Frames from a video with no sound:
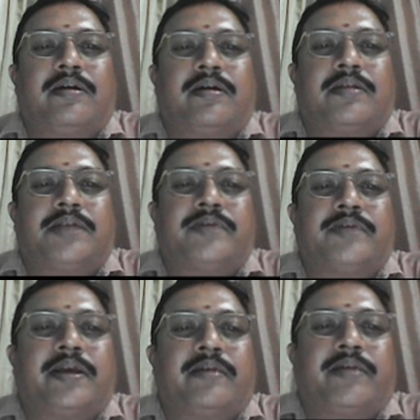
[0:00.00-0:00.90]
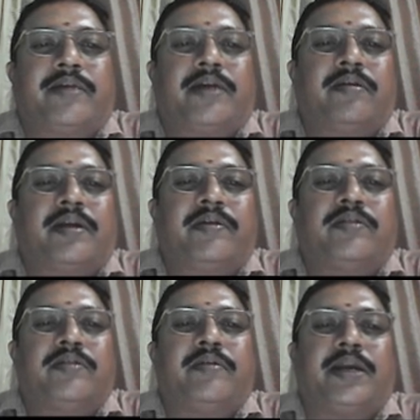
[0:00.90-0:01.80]
That's why we cannot,
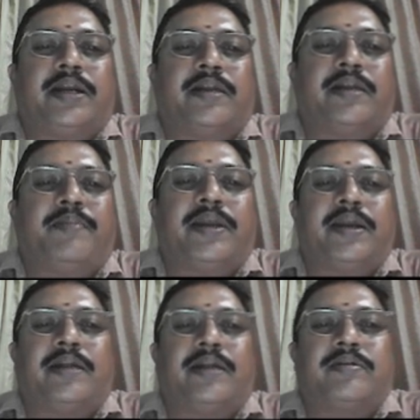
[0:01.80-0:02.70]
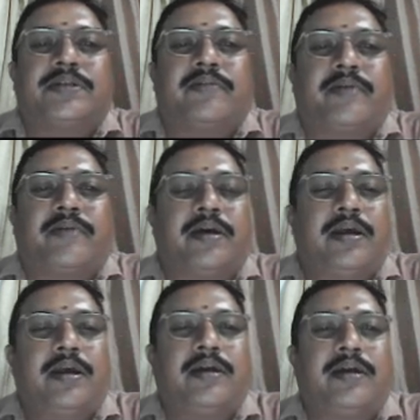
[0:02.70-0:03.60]
even though we can replicate ourselves,
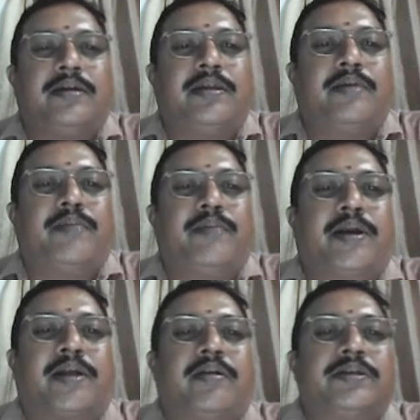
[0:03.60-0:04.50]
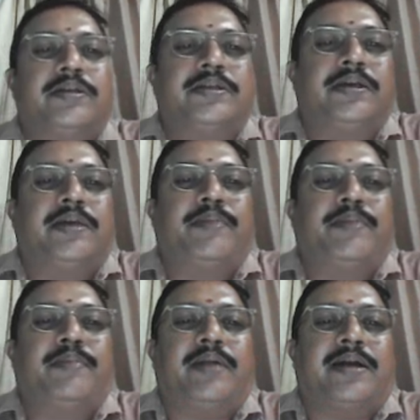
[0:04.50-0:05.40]
the biotechnology
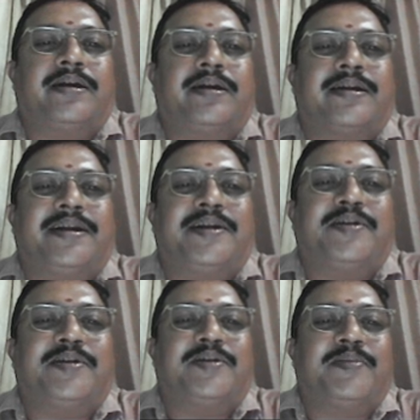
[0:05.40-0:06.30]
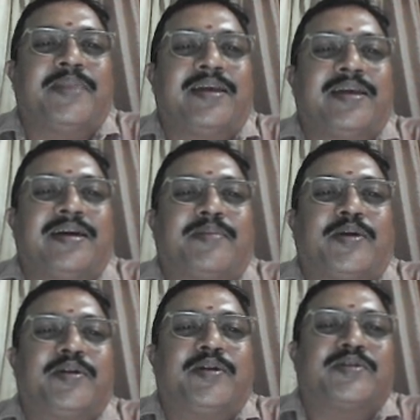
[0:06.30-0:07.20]
people are ready to
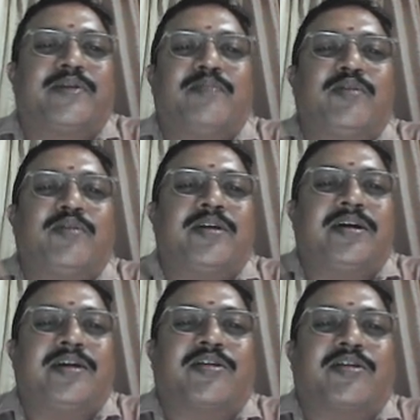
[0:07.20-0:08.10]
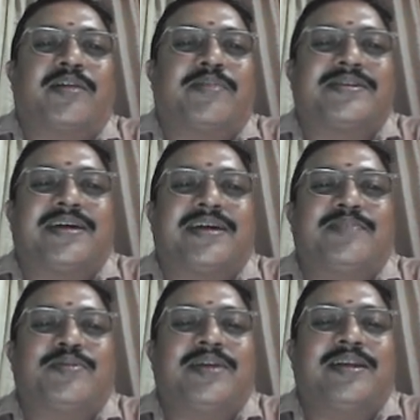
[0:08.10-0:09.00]
produce one more Dr.
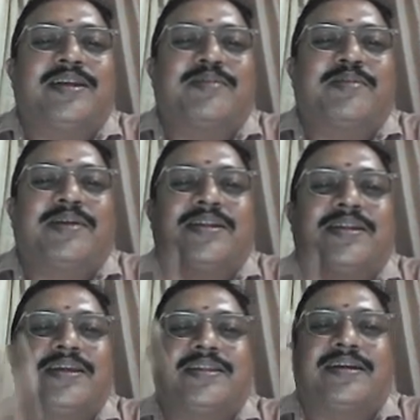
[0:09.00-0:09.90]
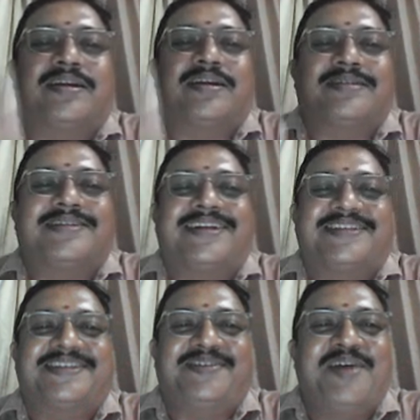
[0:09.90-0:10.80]
Prasad Putilam, but the ethical
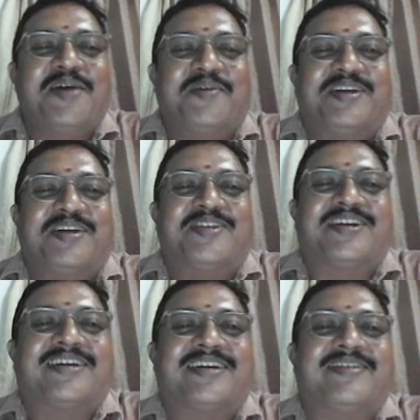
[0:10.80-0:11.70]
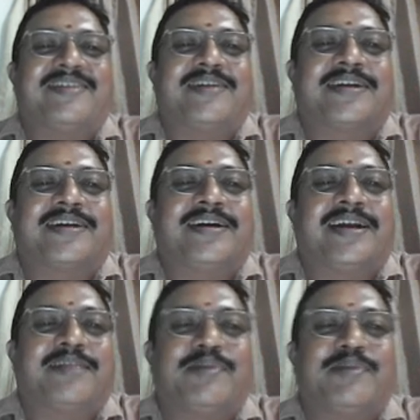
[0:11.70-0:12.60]
consideration will not work,
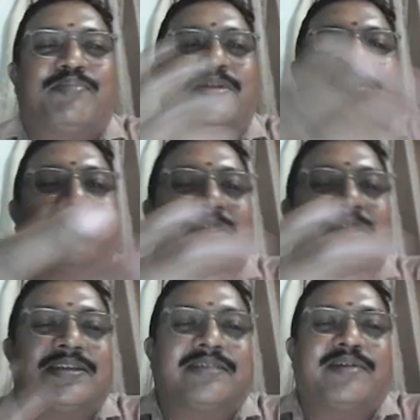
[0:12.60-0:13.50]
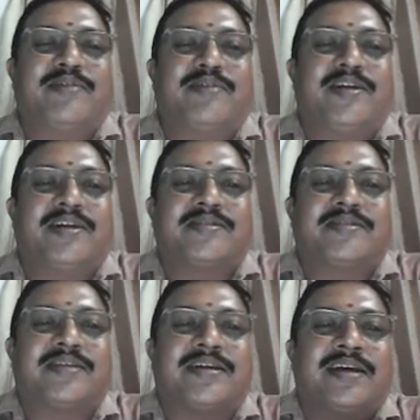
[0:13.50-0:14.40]
and the people who are watching my video also
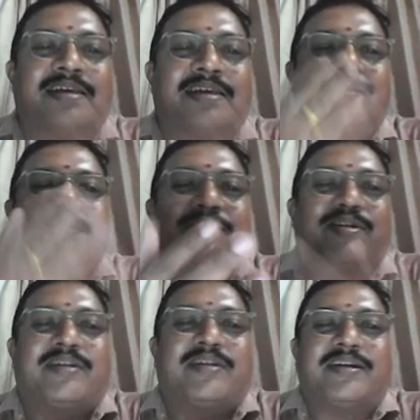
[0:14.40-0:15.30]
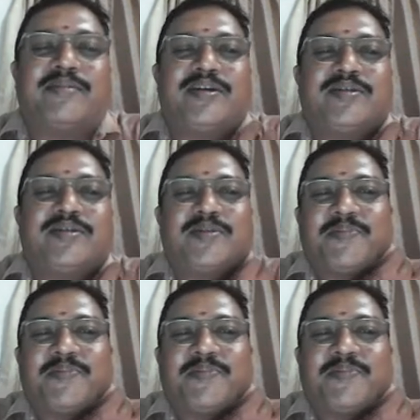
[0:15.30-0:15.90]
think not able to